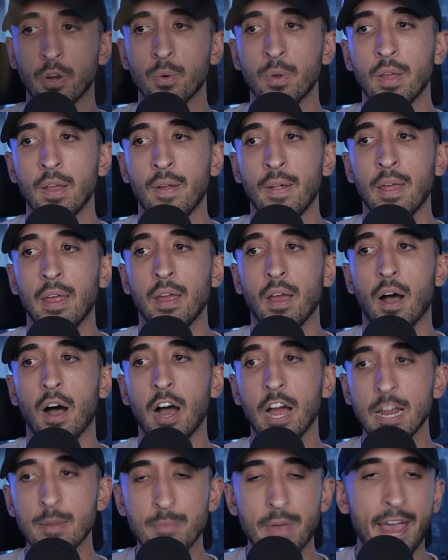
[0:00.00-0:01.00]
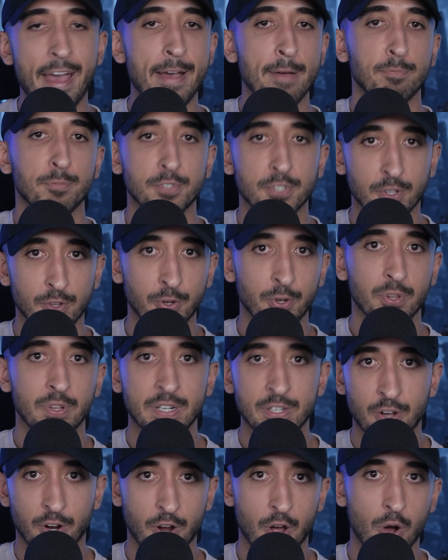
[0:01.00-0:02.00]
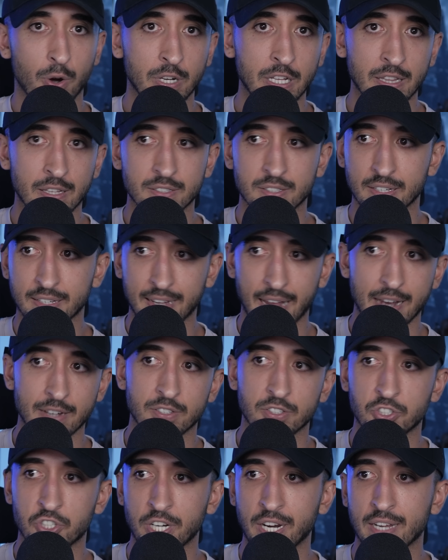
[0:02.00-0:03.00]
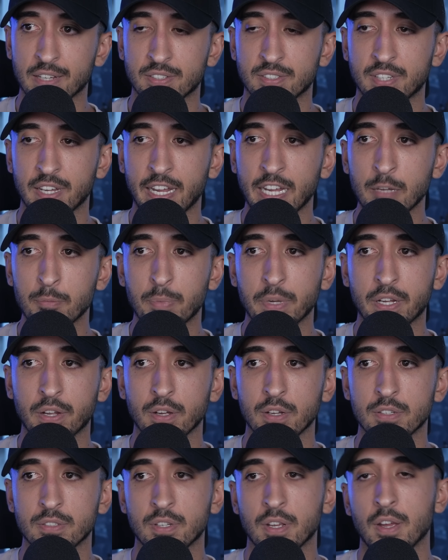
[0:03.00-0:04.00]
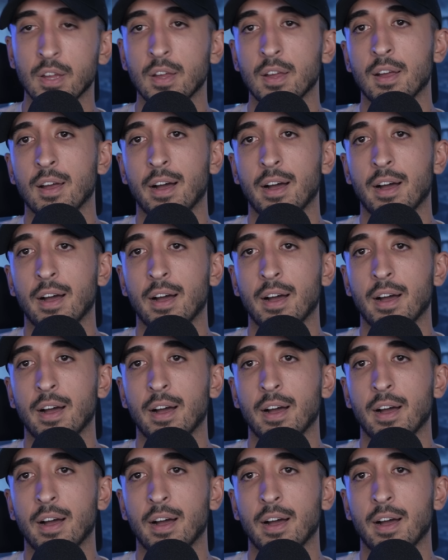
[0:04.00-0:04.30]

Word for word: So I'm absolutely not holding this against GSC because